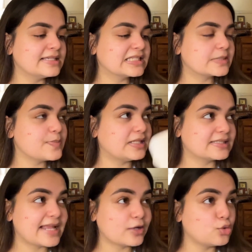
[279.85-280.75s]
Smells
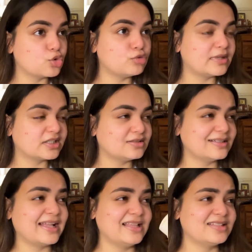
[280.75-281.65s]
like cocoa butter,
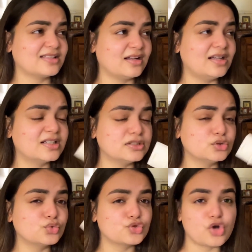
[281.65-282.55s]
gets a little
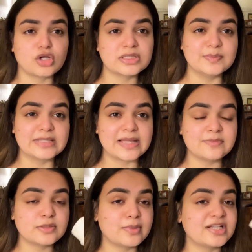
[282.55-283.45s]
too strong
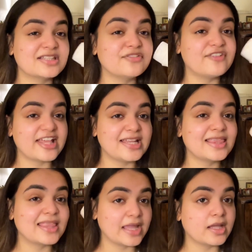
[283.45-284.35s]
sometimes, but it's a
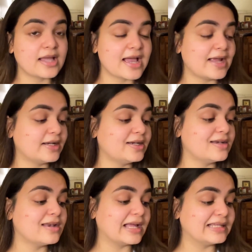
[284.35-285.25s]
very thick
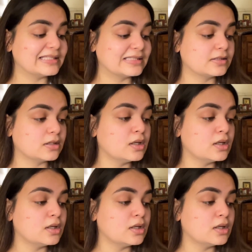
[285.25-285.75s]
and nice